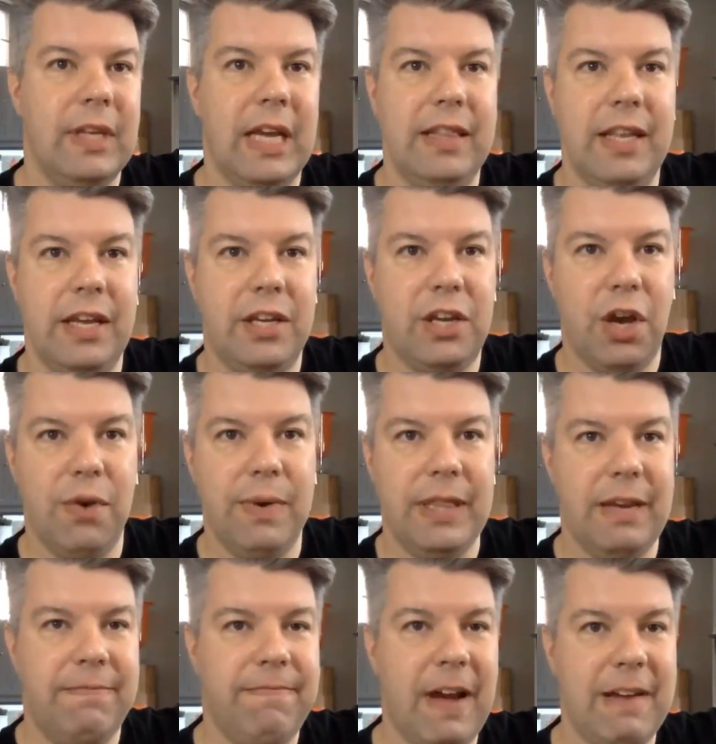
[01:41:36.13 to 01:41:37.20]
And they go
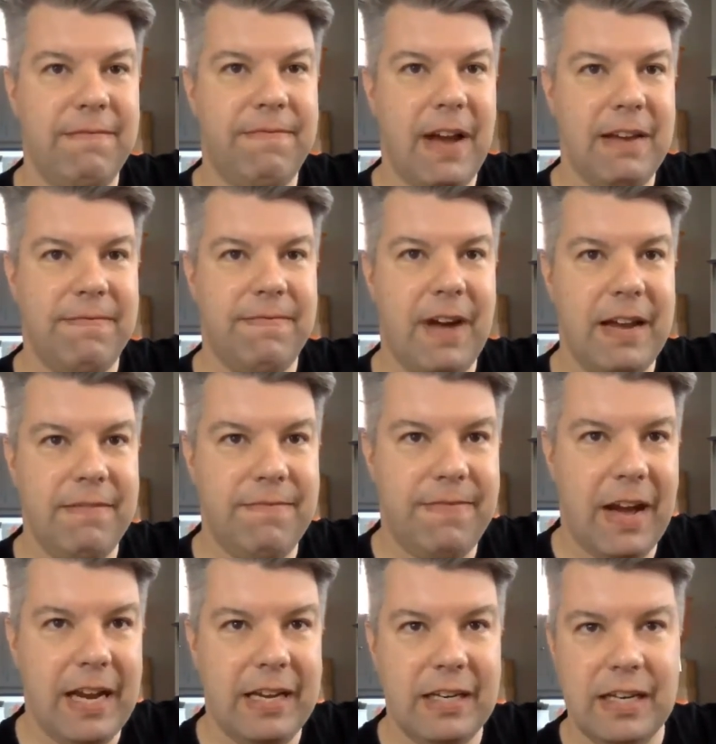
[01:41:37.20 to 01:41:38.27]
and they fight, fight, fight,
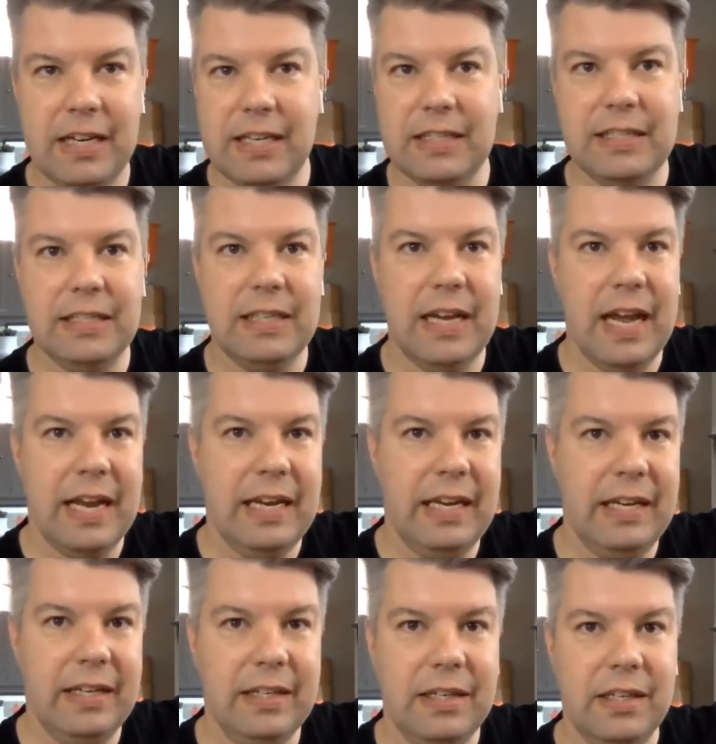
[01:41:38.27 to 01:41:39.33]
fight. And
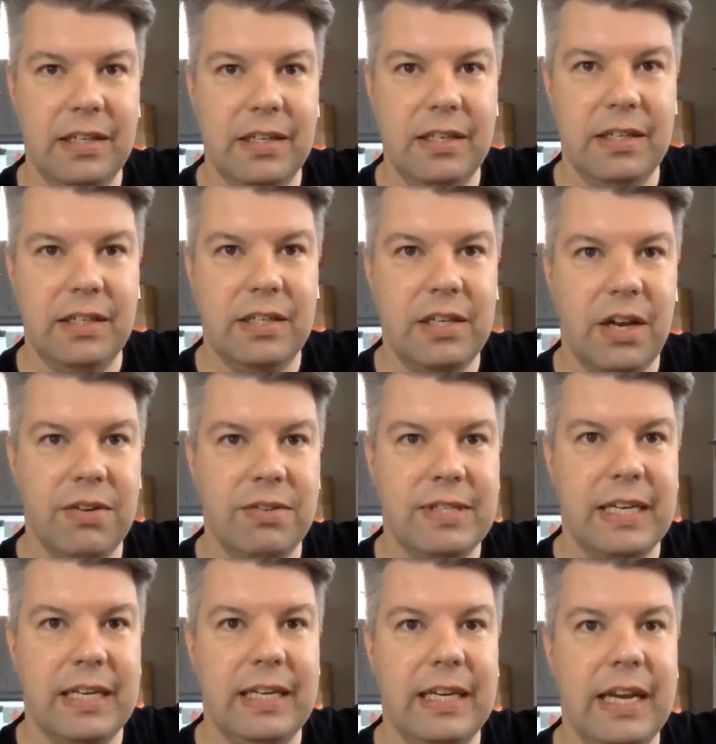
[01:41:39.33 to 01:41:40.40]
he
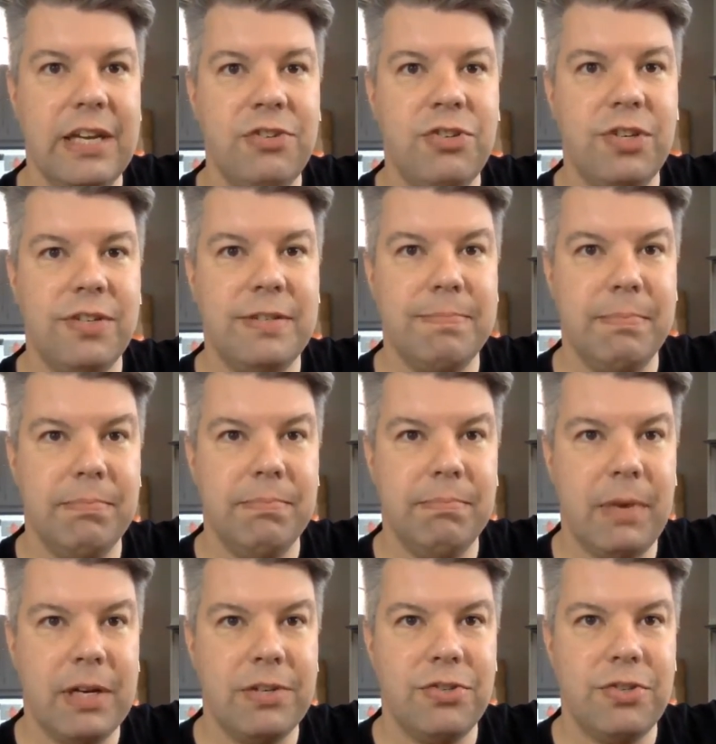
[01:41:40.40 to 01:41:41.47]
goes and he injures
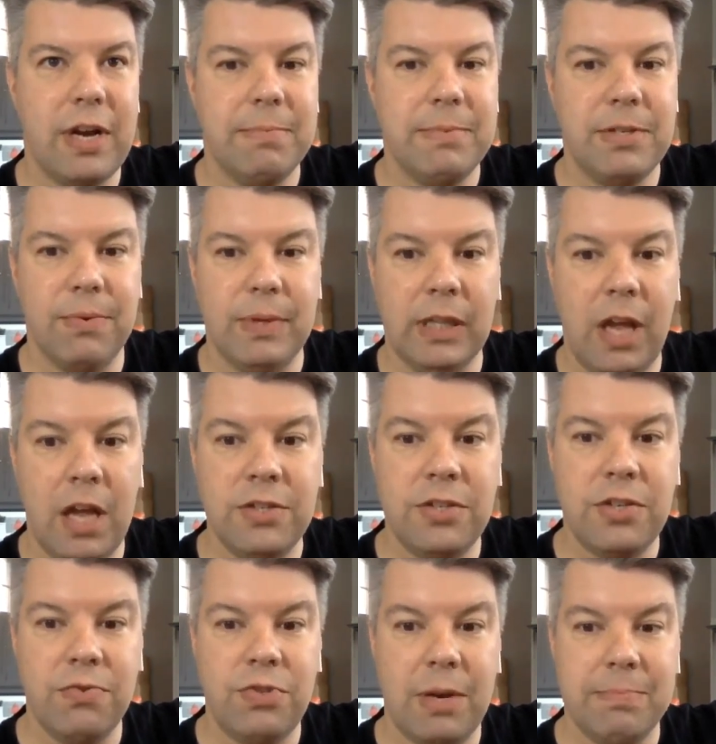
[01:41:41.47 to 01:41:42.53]
Strap. So
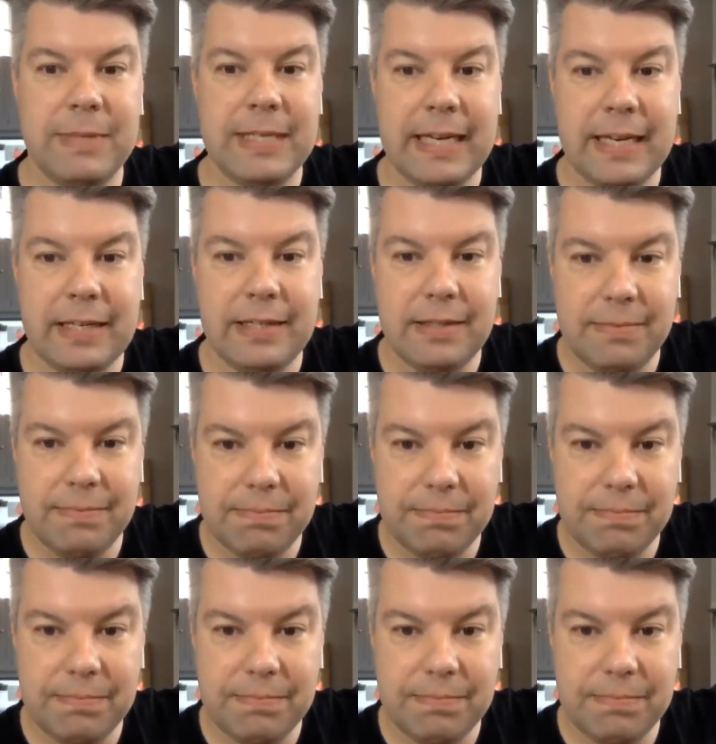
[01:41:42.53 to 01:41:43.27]
Alonzo jumps in.